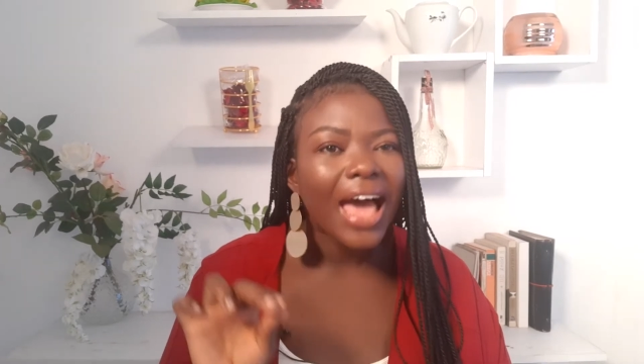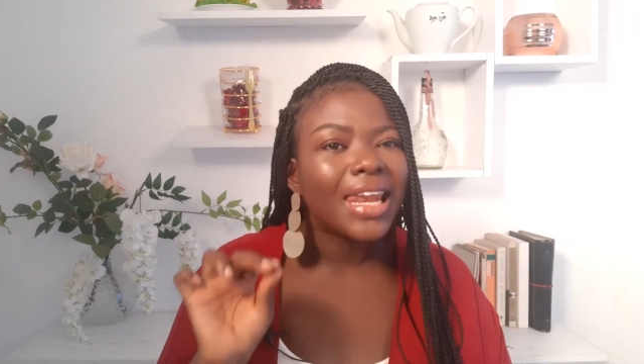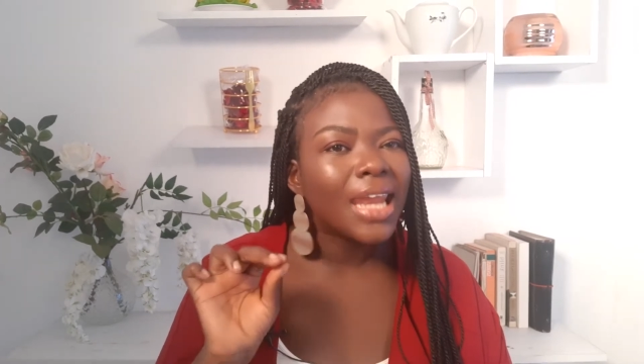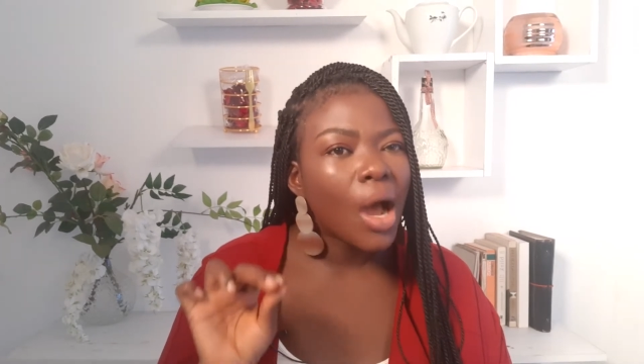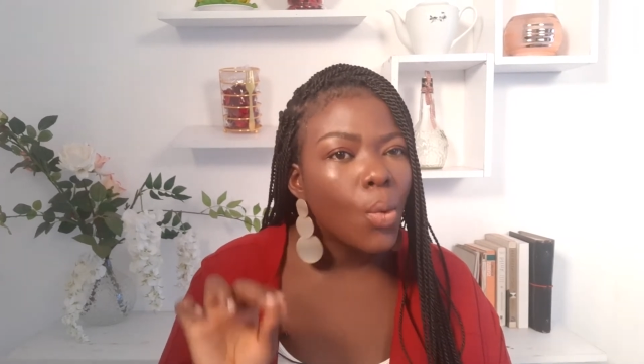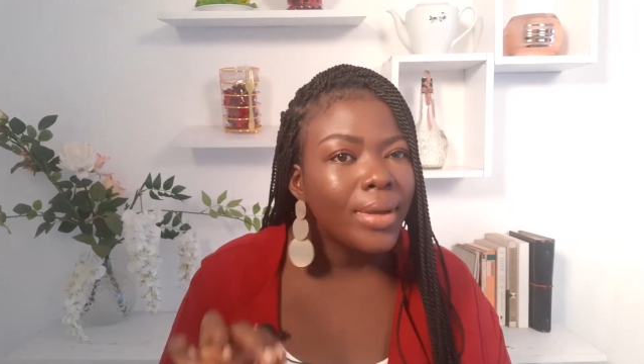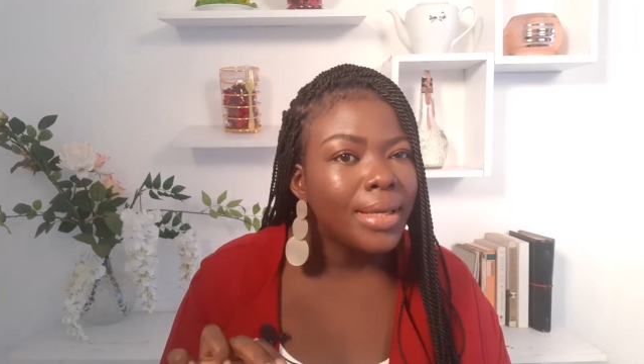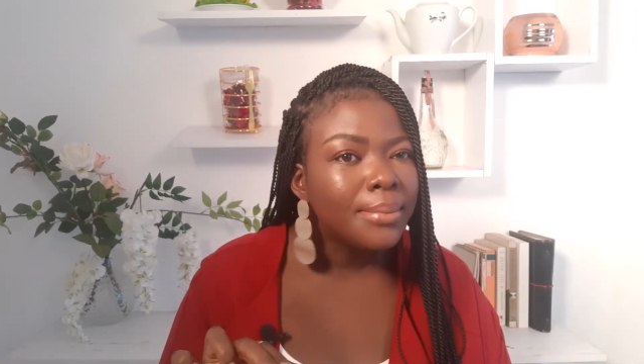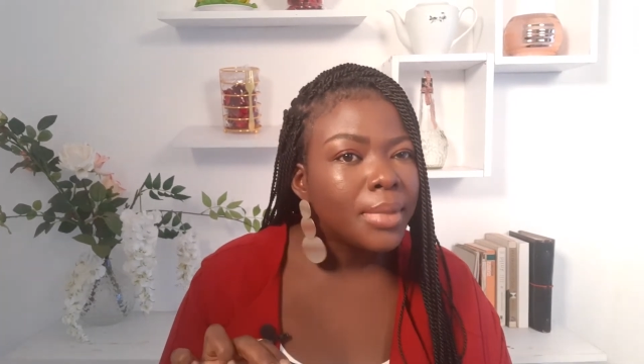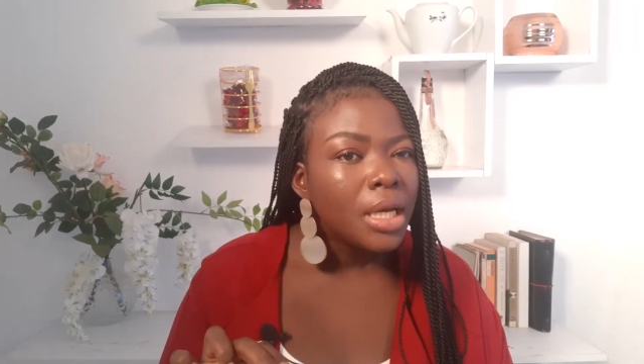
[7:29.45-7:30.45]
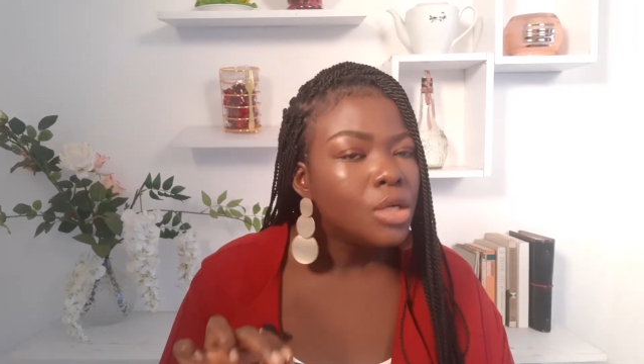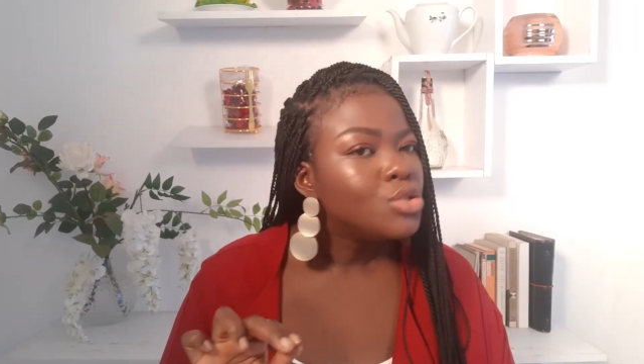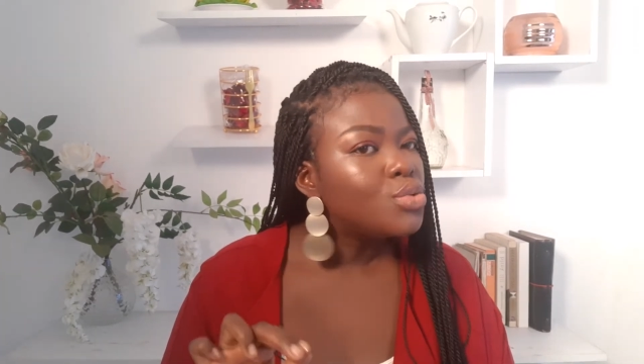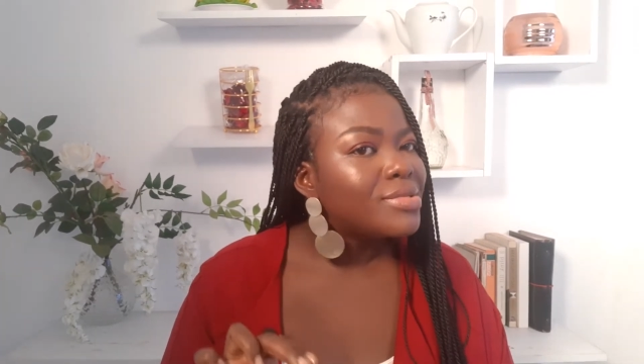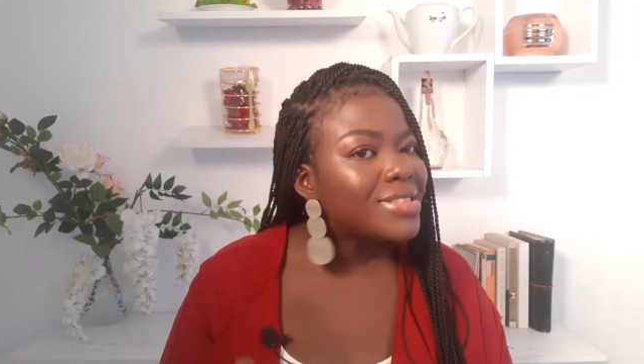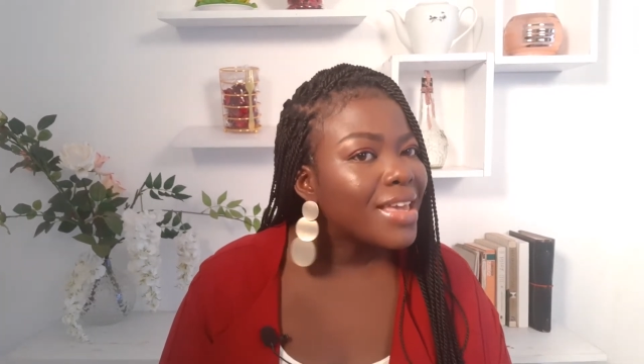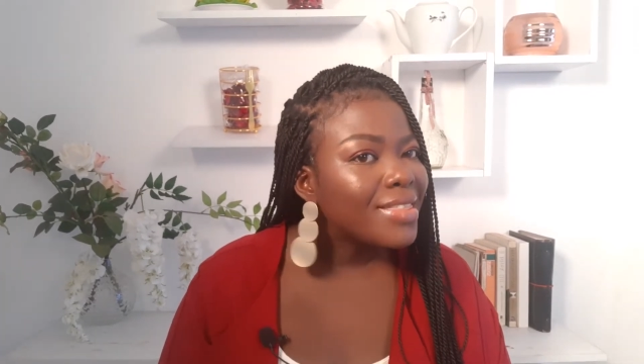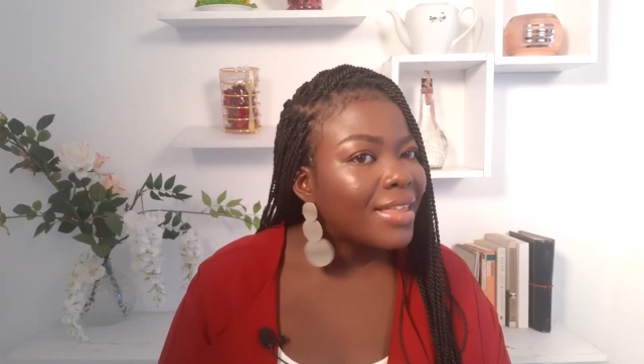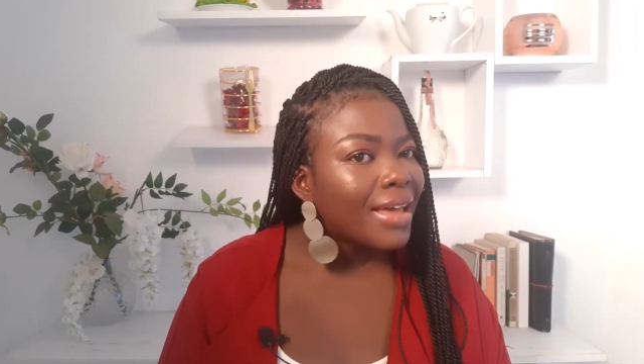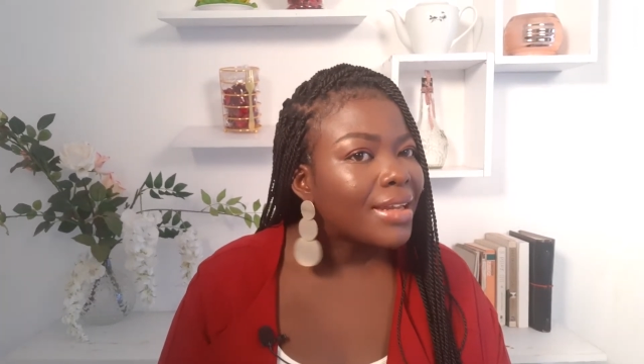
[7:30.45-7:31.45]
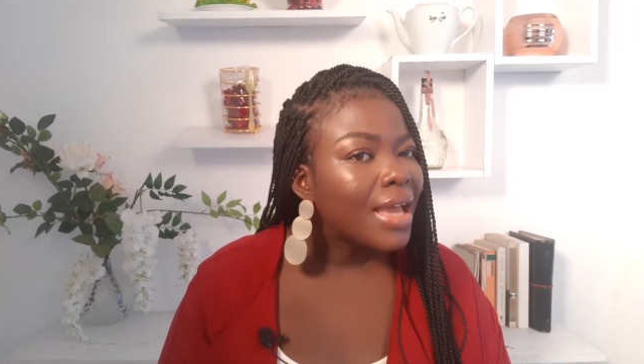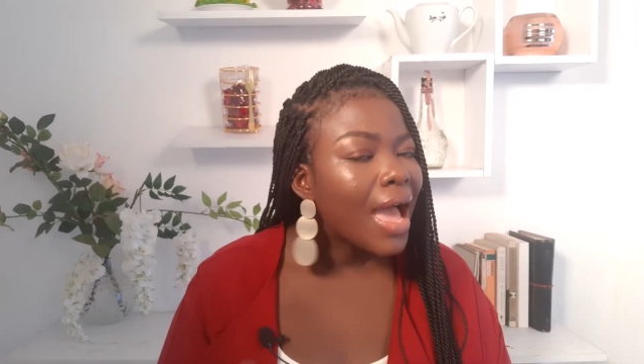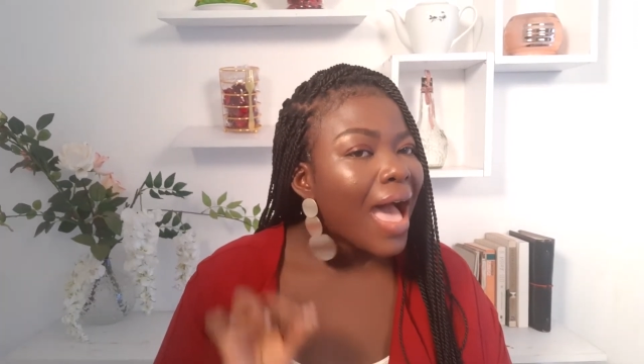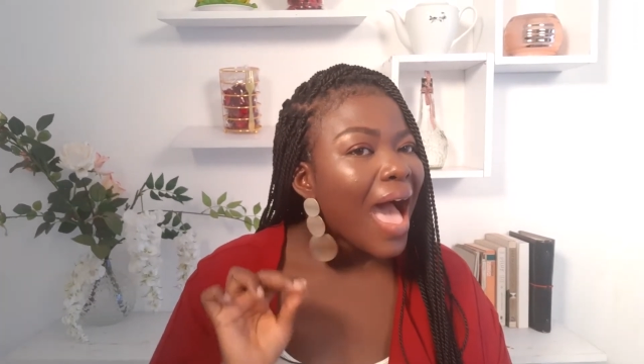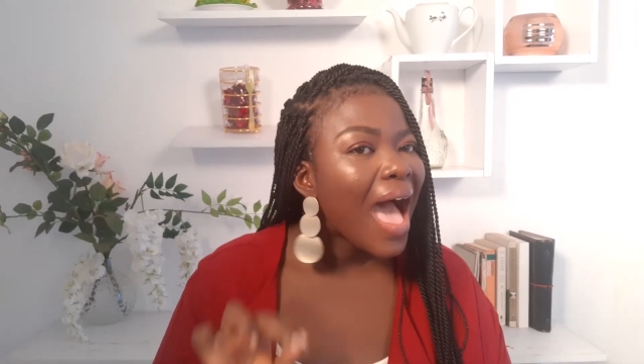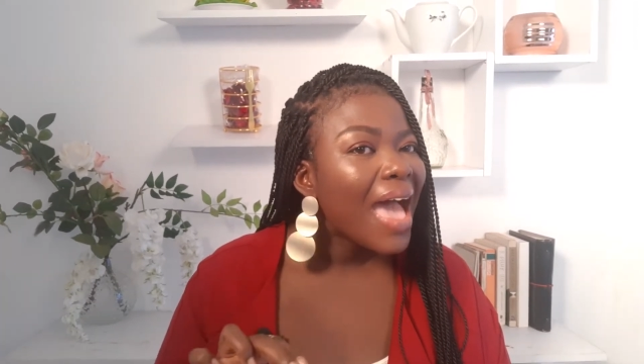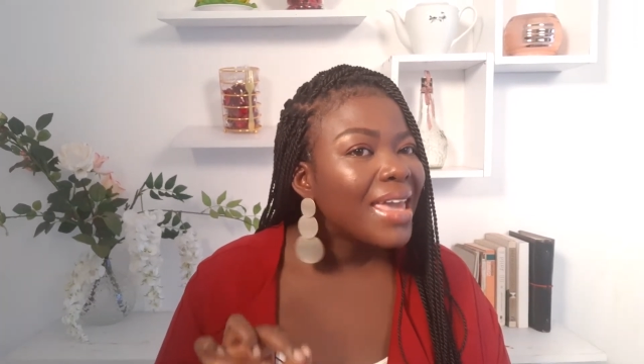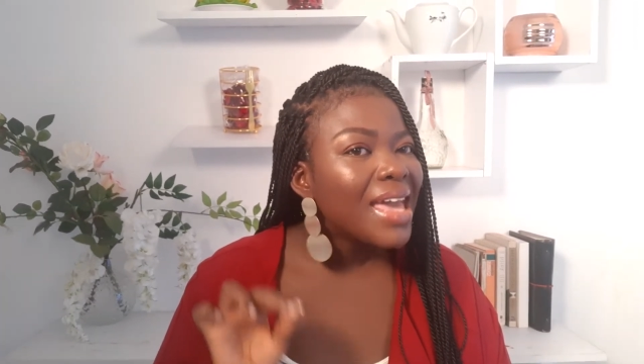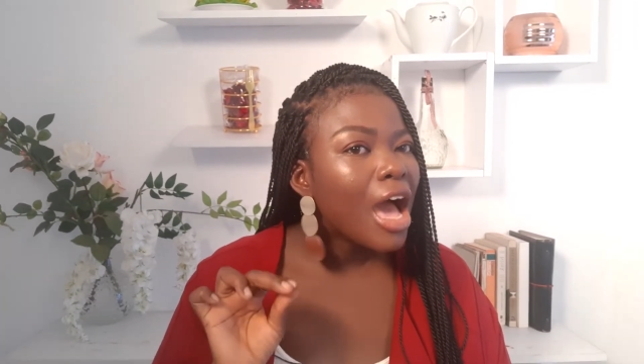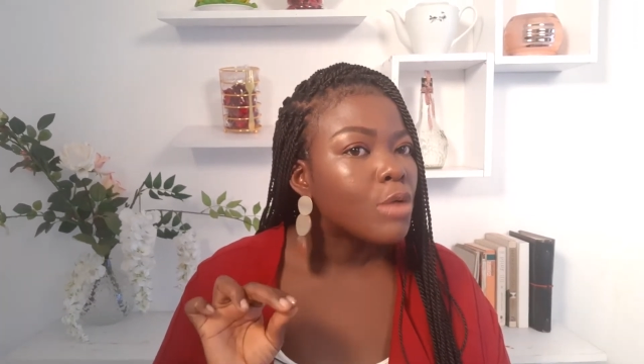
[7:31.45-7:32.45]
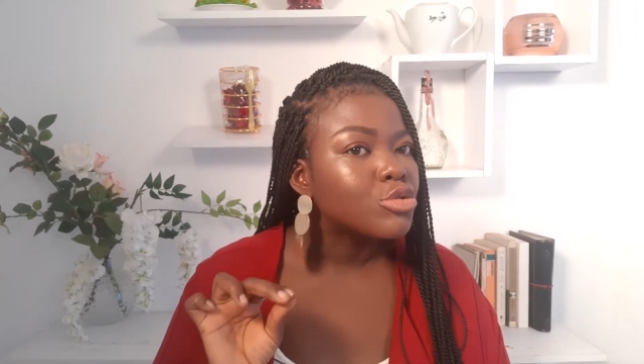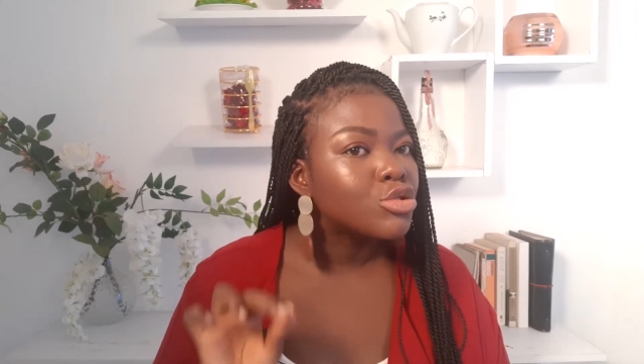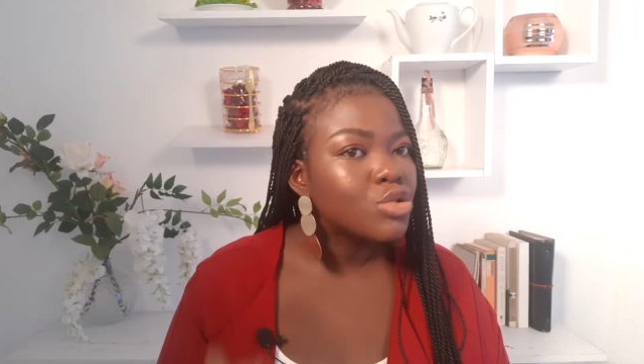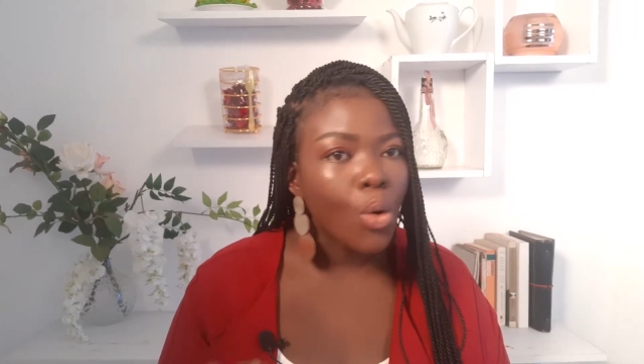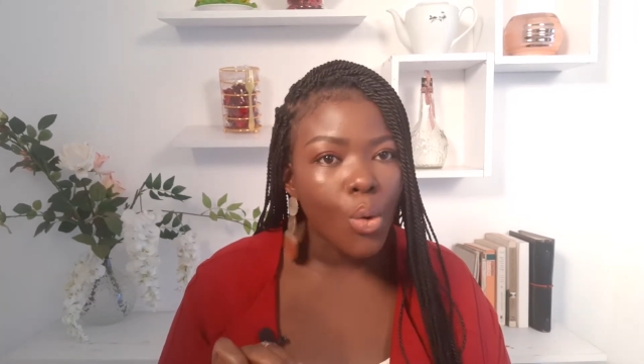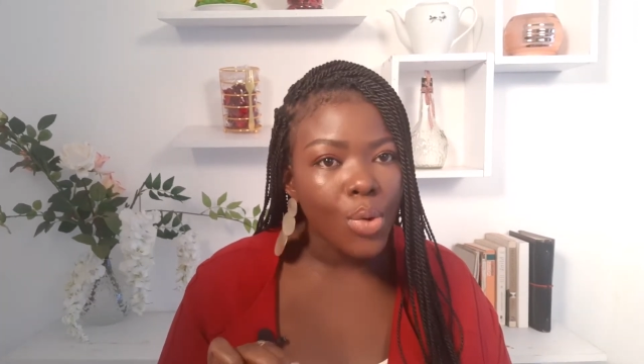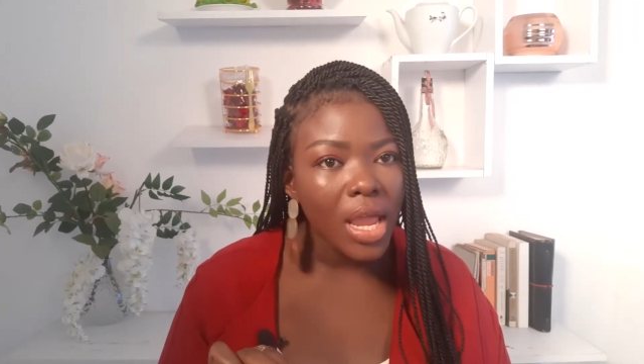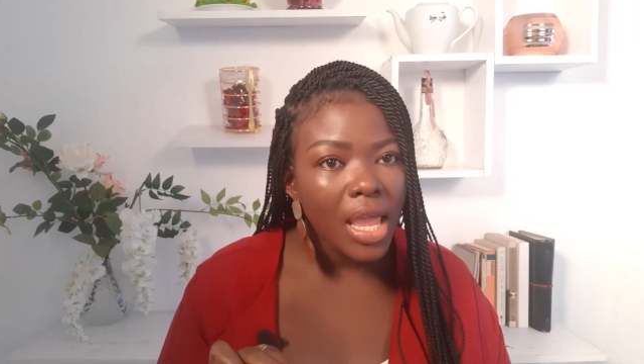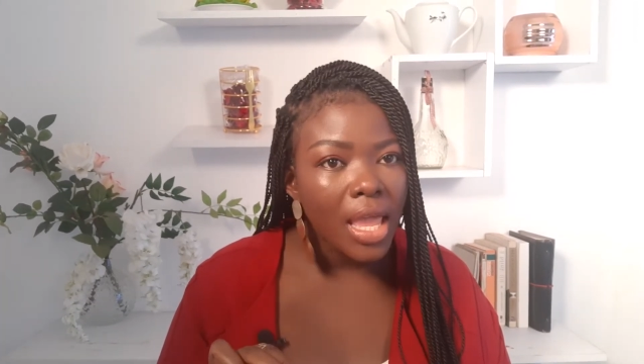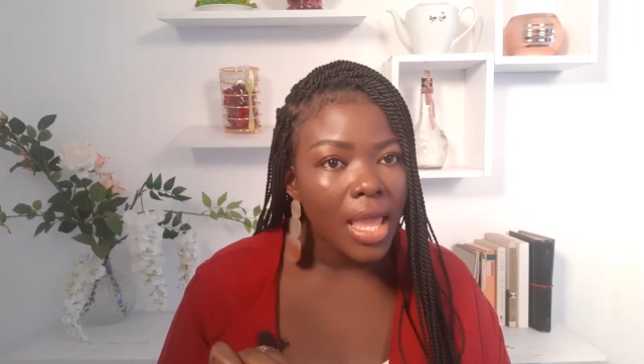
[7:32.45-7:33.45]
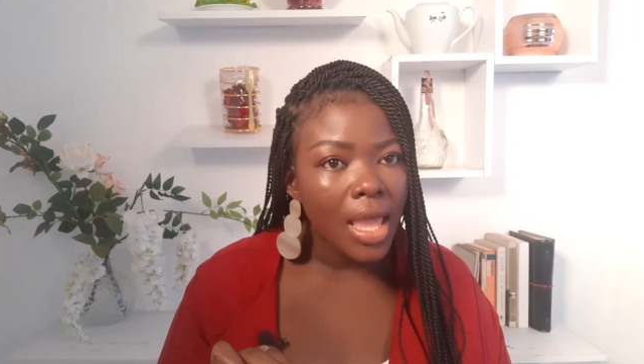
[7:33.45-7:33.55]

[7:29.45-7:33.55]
allow him to say that I am sorry,